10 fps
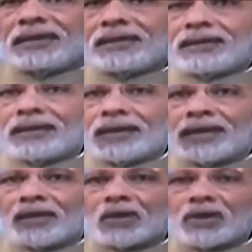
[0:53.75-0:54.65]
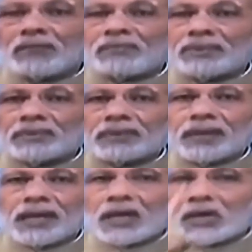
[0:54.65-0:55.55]
in the rate of
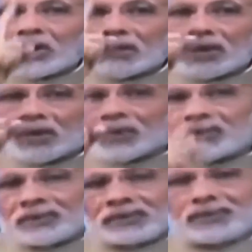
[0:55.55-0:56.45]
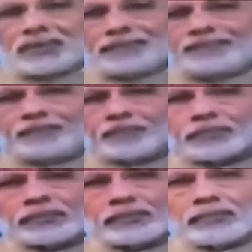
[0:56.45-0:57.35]
economic growth.
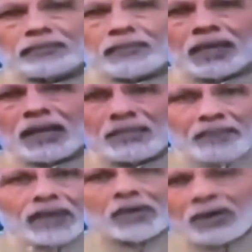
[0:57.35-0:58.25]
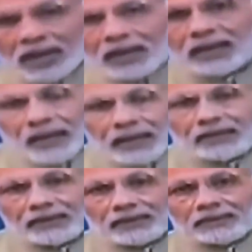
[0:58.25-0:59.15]
But on the other
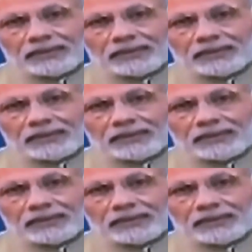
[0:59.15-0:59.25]
hand,